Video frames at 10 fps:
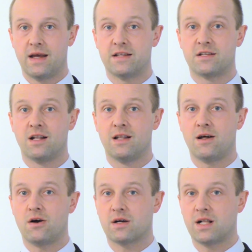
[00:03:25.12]
It's a
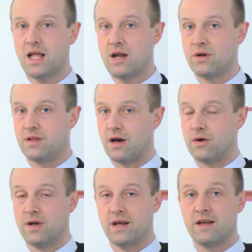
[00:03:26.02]
lot clearer
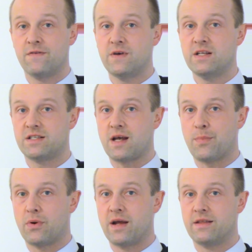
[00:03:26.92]
though if we
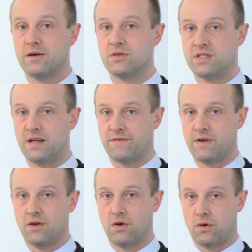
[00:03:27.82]
separate those
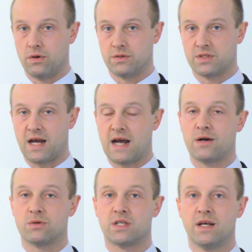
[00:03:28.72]
different oils
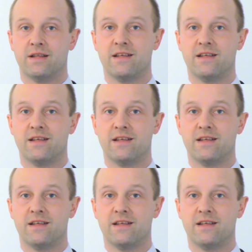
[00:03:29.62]
out.